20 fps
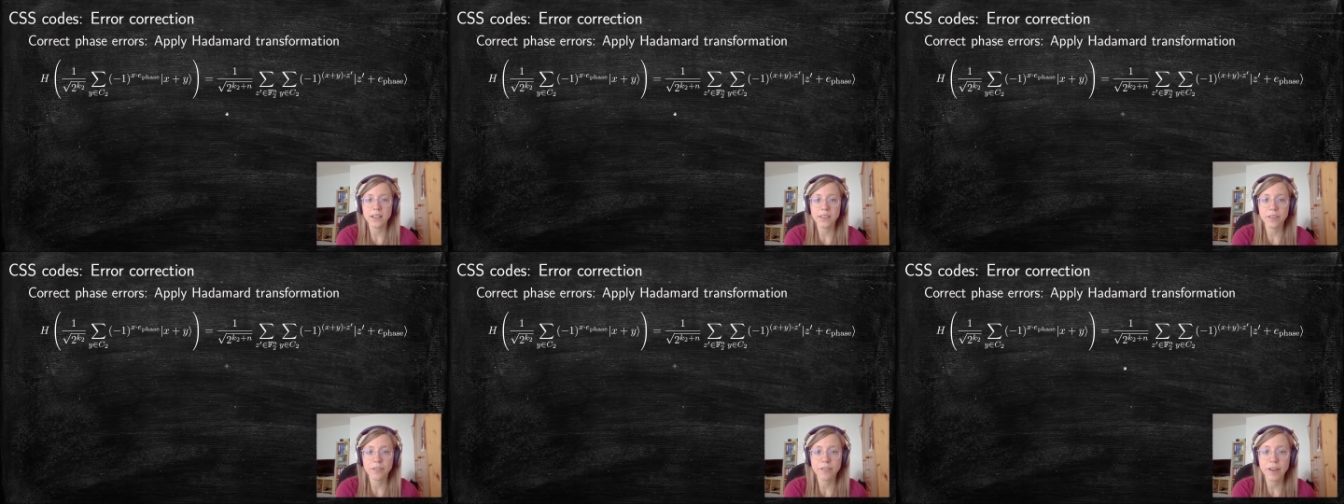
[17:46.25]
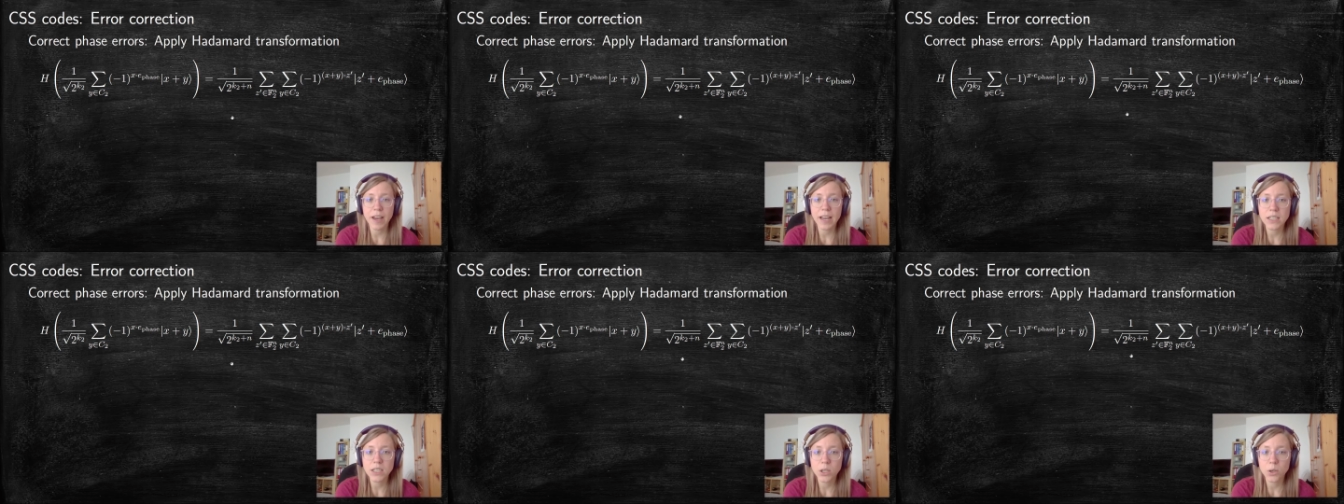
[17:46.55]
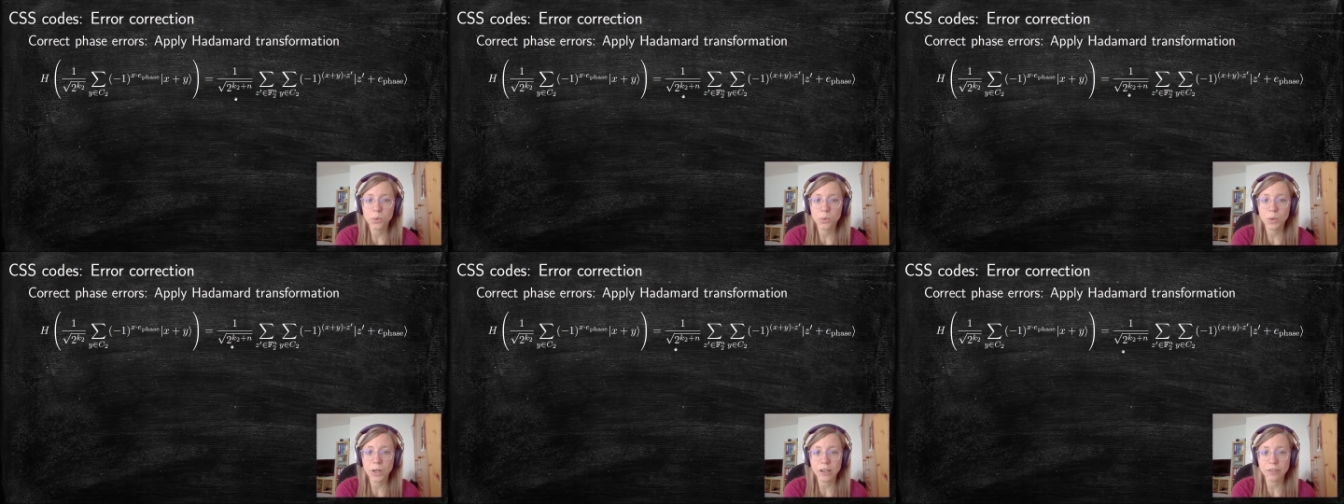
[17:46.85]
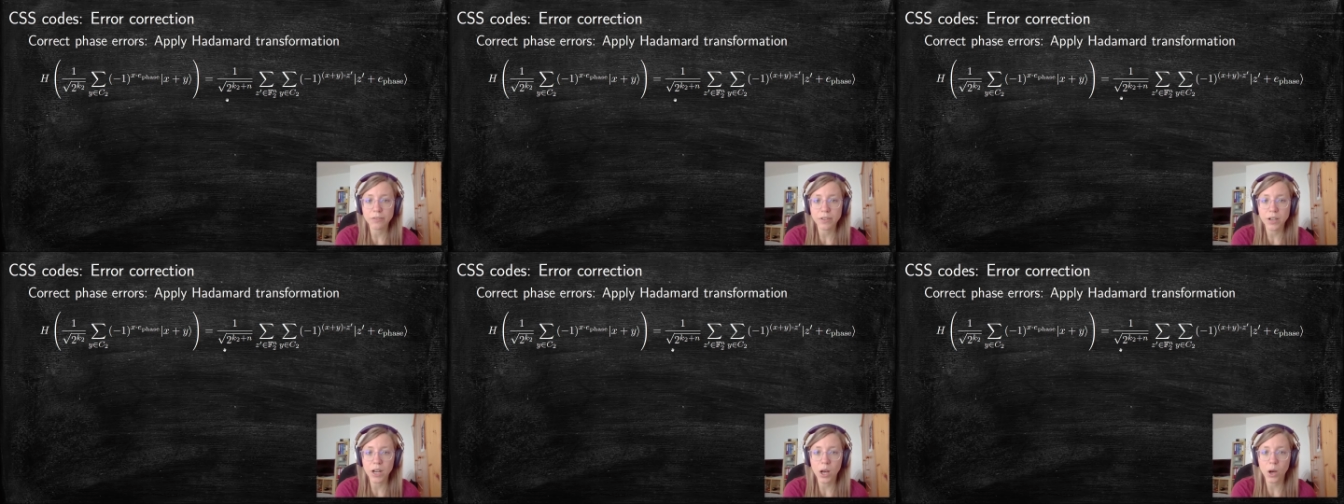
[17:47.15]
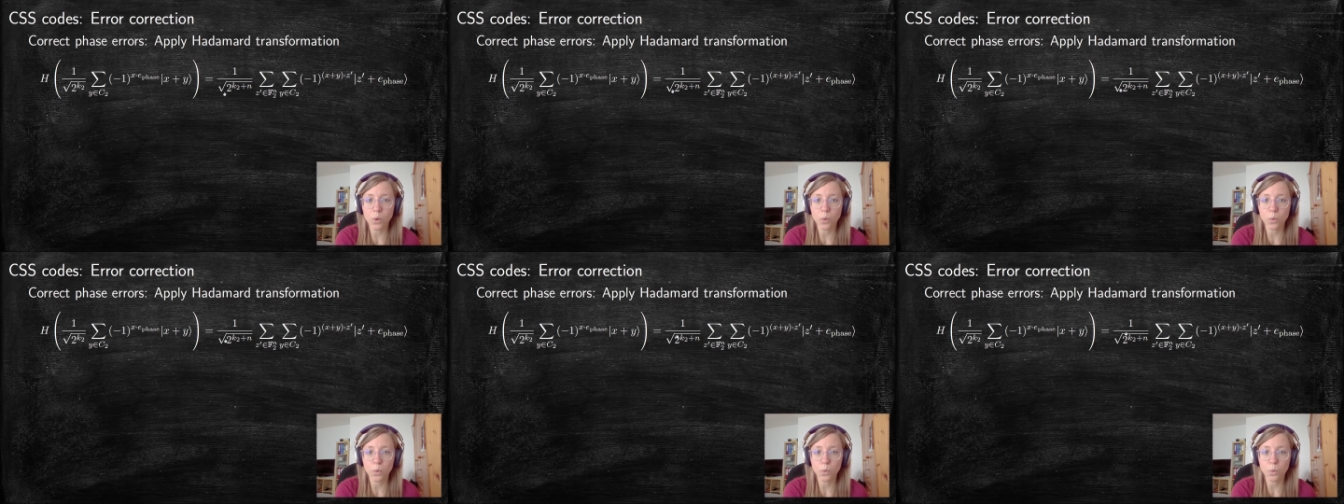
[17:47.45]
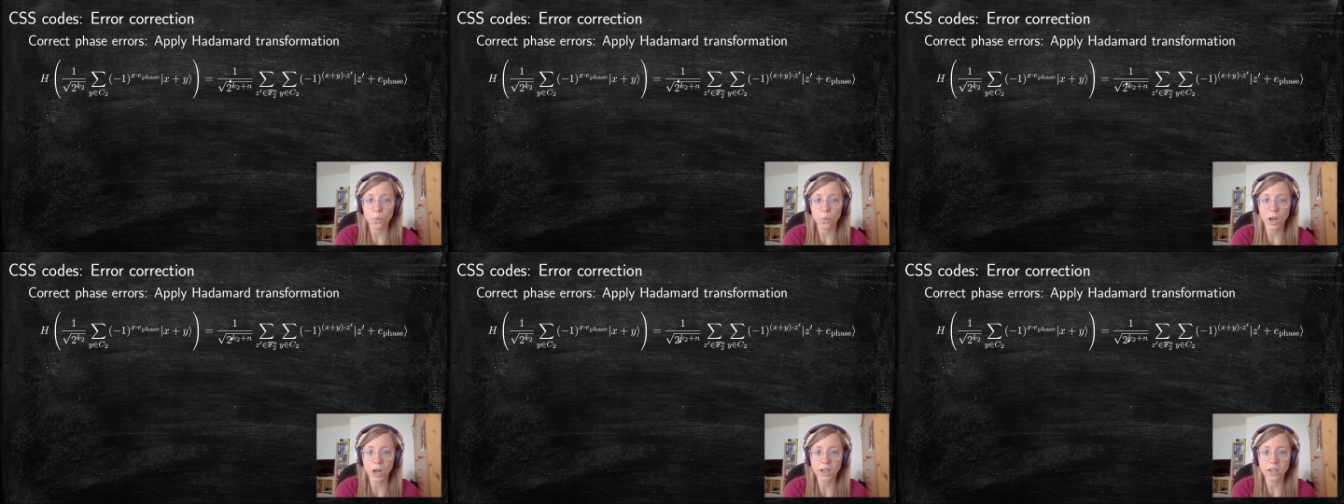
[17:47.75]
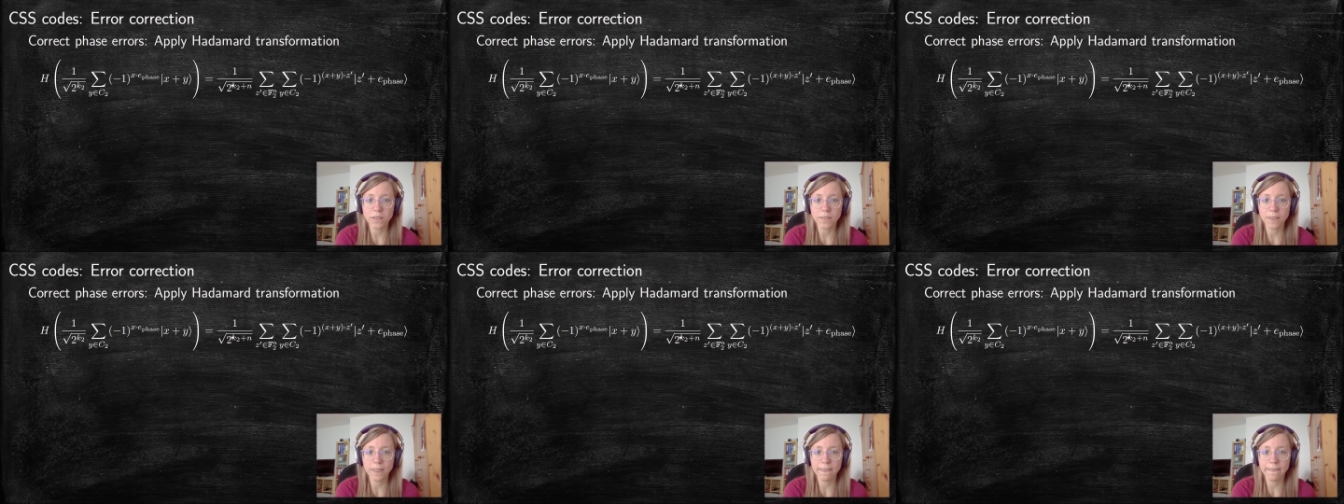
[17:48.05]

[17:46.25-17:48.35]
In the factor, we have now 1